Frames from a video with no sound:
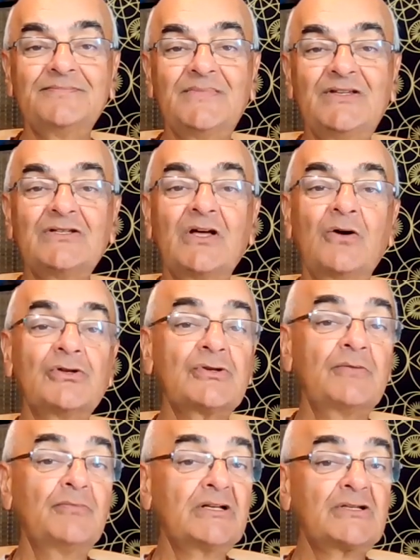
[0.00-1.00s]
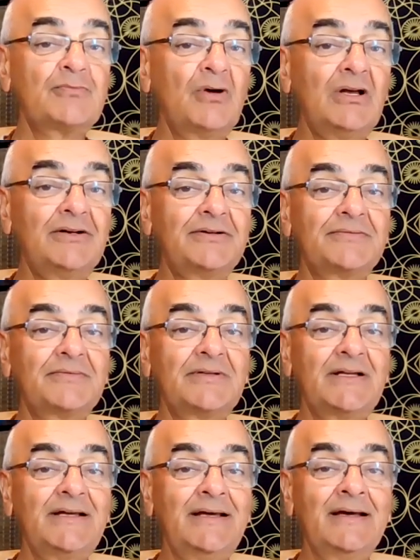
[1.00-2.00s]
These are also much smaller.
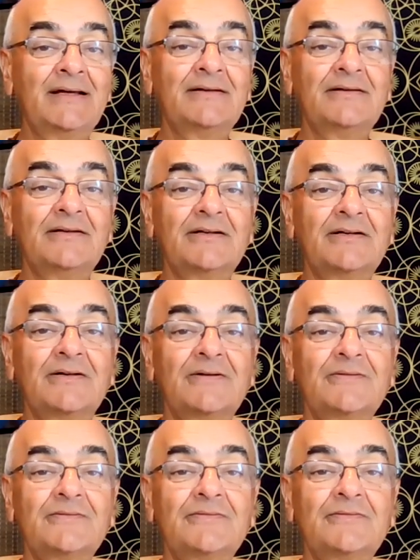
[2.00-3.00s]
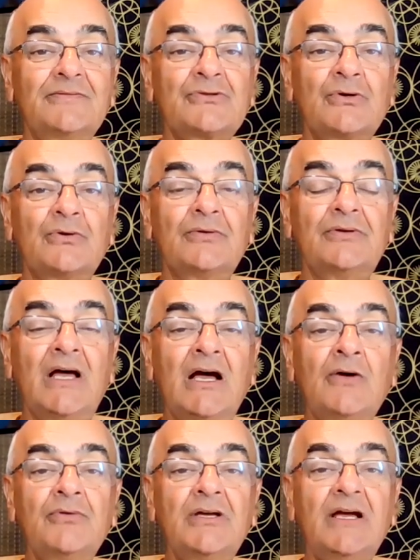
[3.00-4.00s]
And so
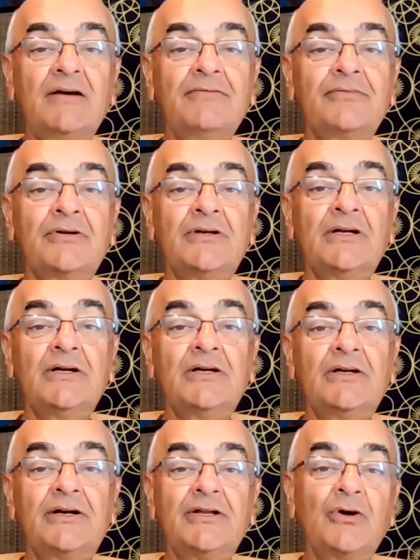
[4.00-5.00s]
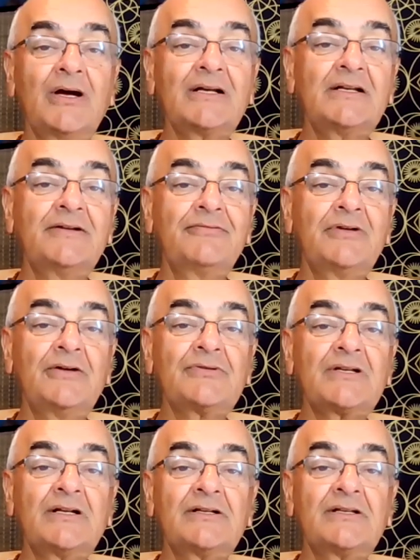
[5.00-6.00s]
now we have radioactive
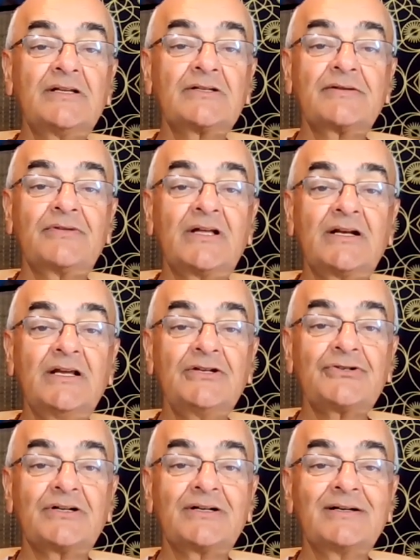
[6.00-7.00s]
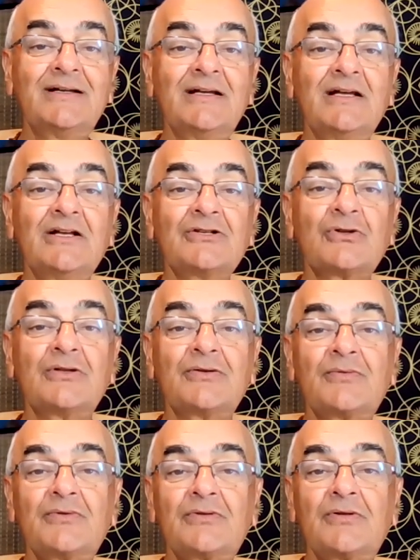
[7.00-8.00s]
waves and things of that nature. So
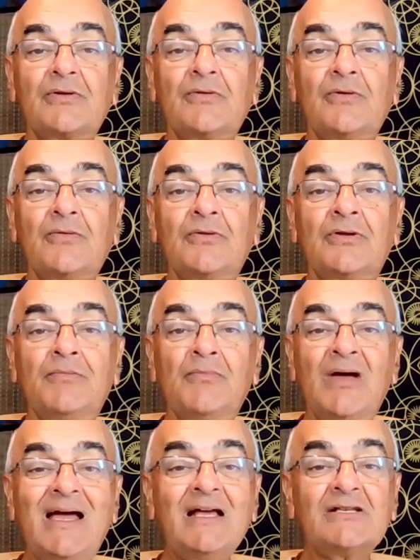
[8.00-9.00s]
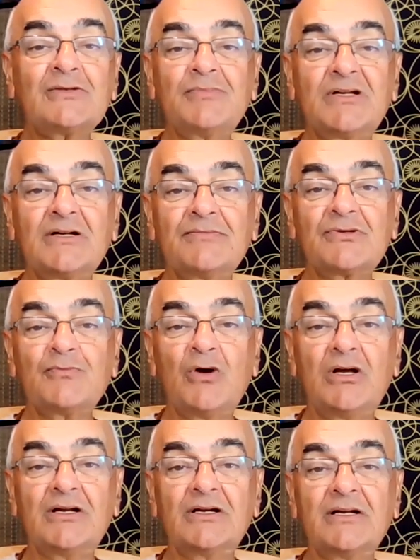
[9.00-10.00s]
the mass becomes
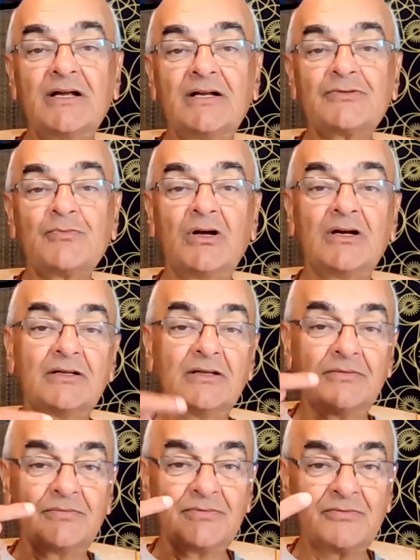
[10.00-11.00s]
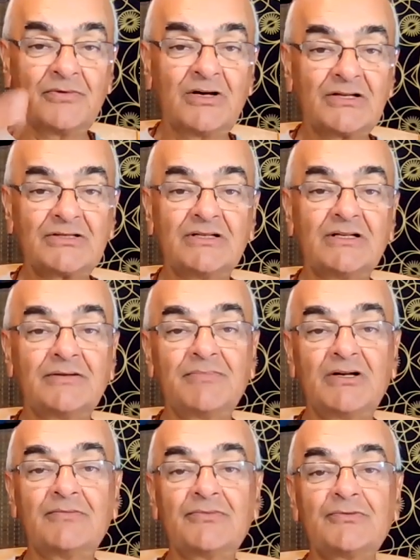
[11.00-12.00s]
smaller and smaller, the velocity
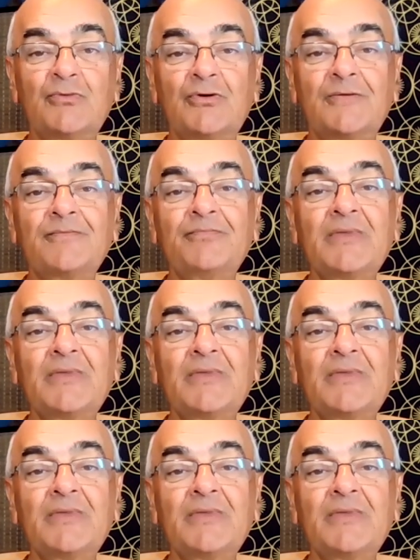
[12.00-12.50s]
becomes more.